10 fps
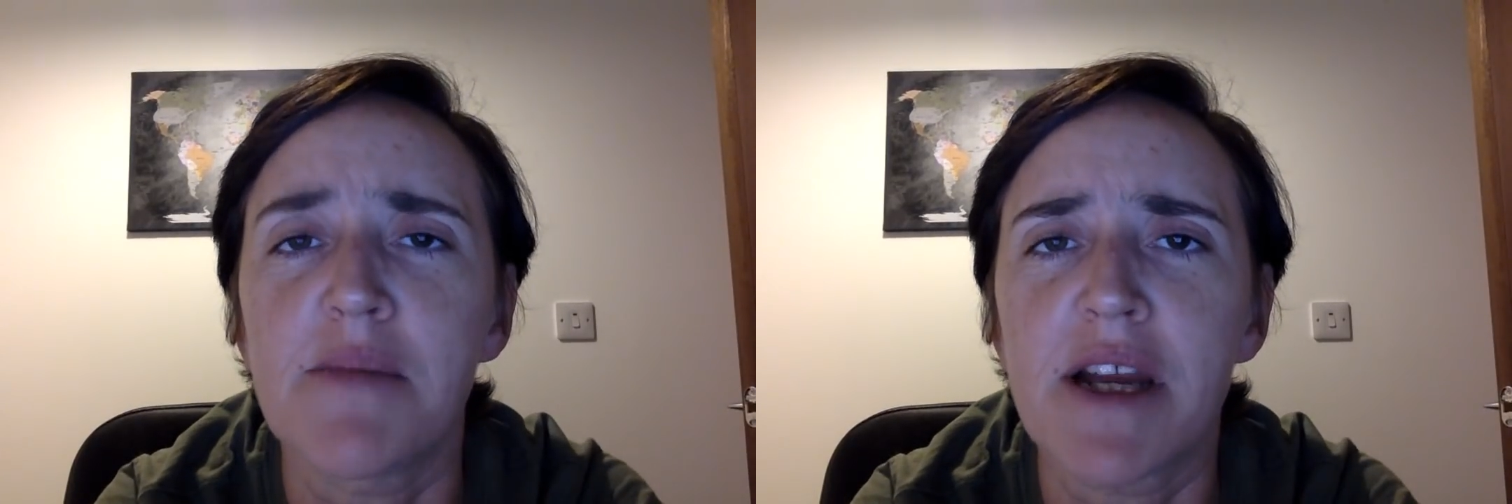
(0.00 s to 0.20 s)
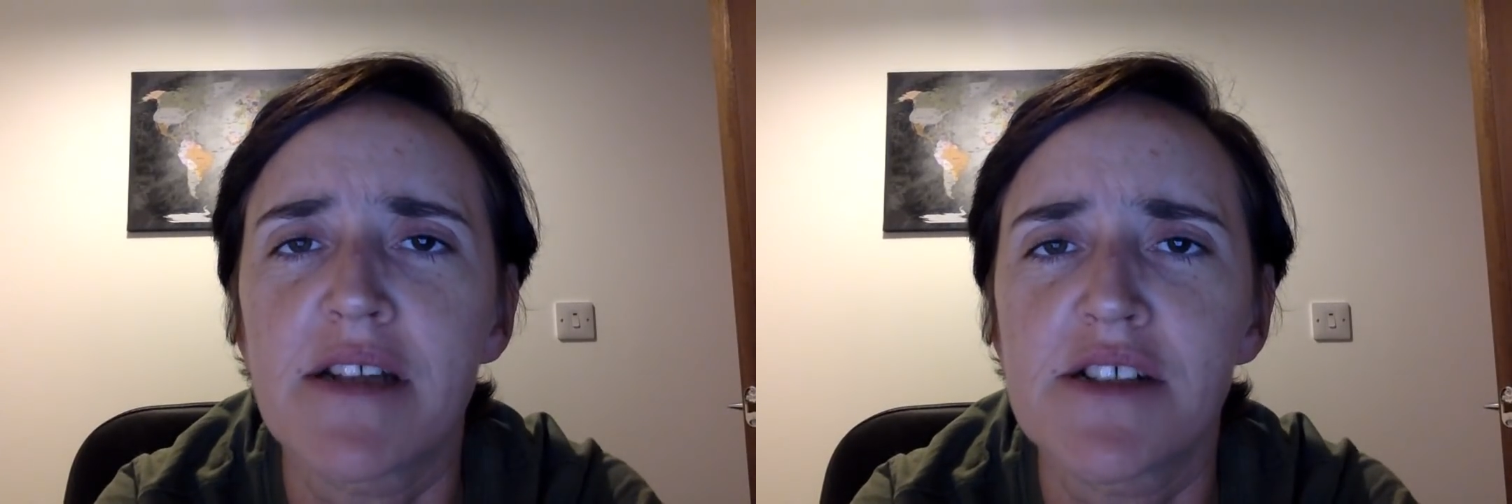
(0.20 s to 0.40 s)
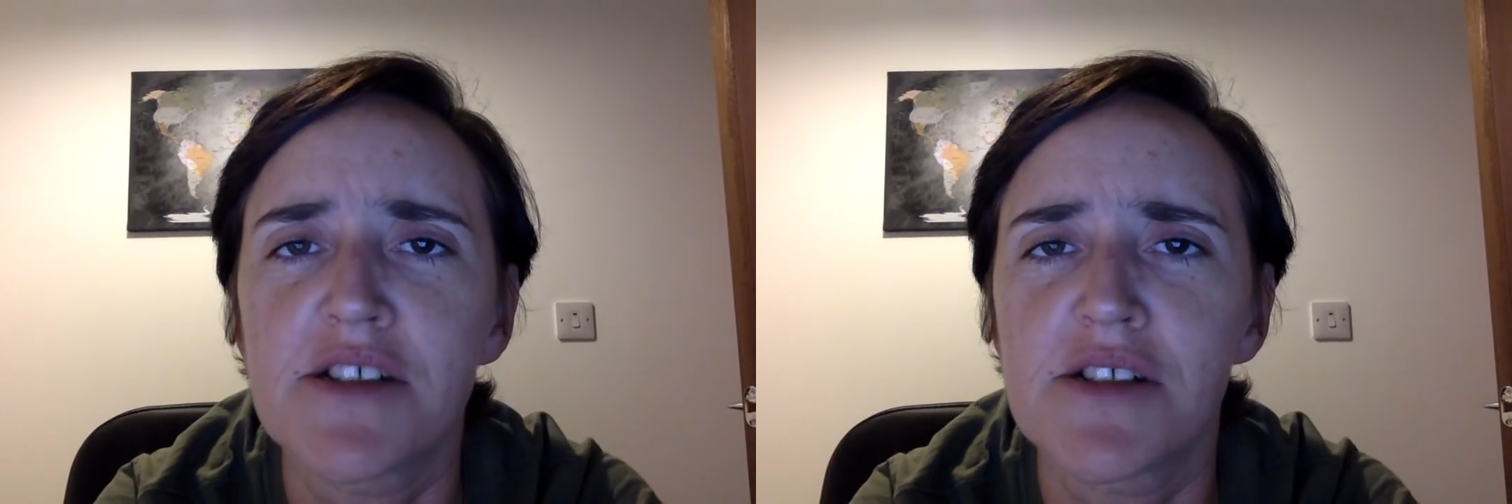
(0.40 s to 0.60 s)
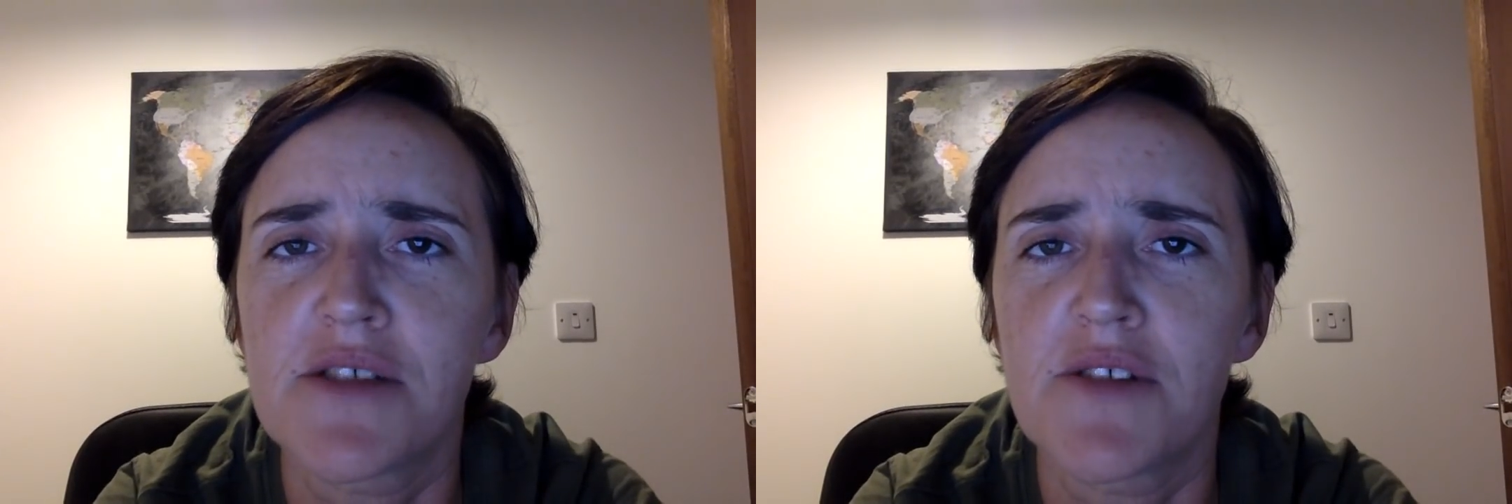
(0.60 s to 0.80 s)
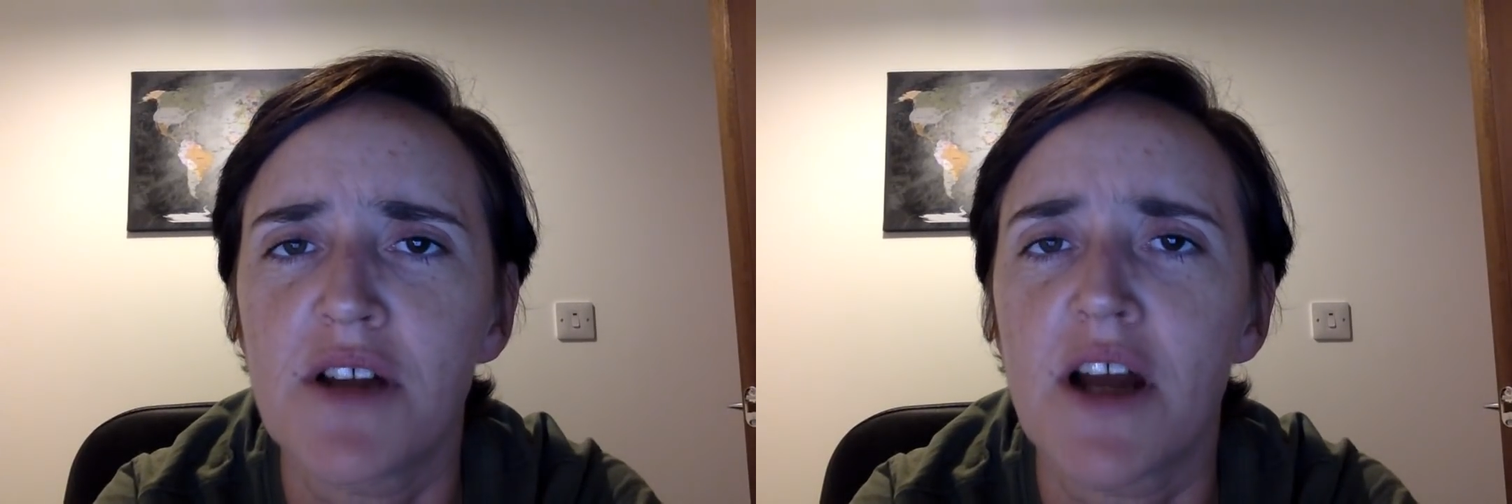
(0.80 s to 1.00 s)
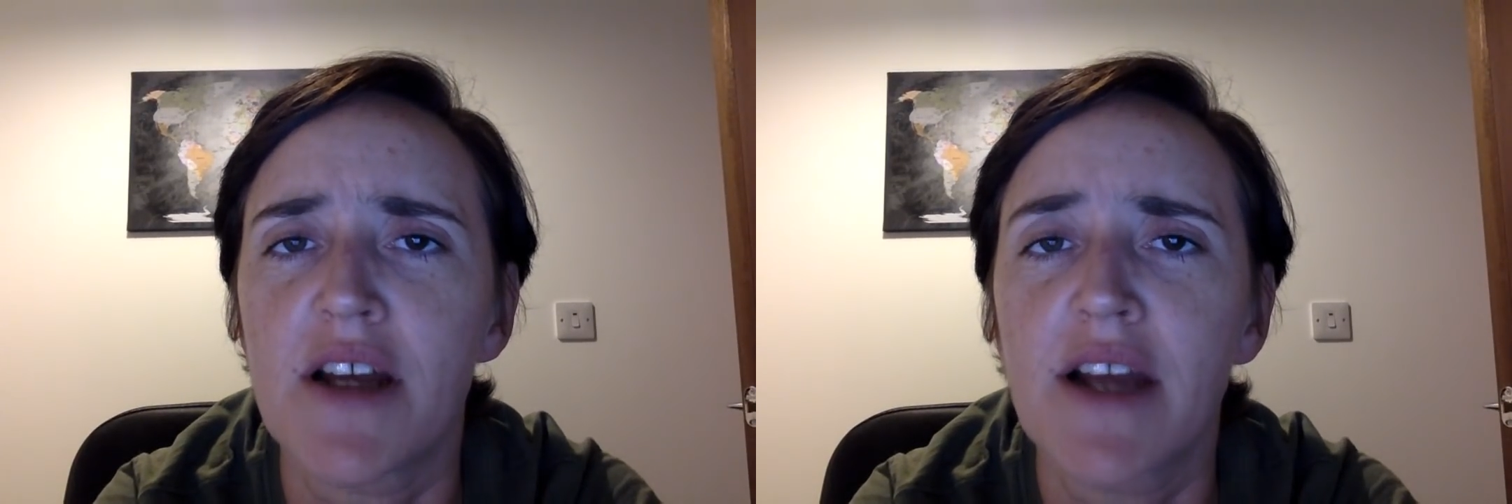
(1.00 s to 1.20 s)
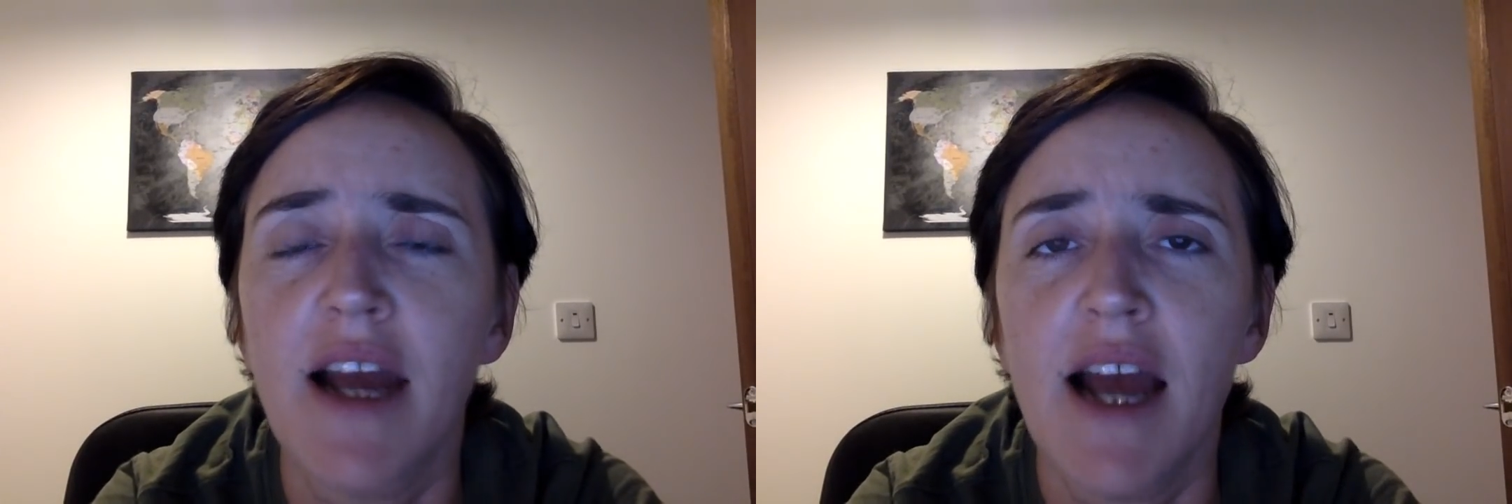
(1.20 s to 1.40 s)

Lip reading: make additions if you like,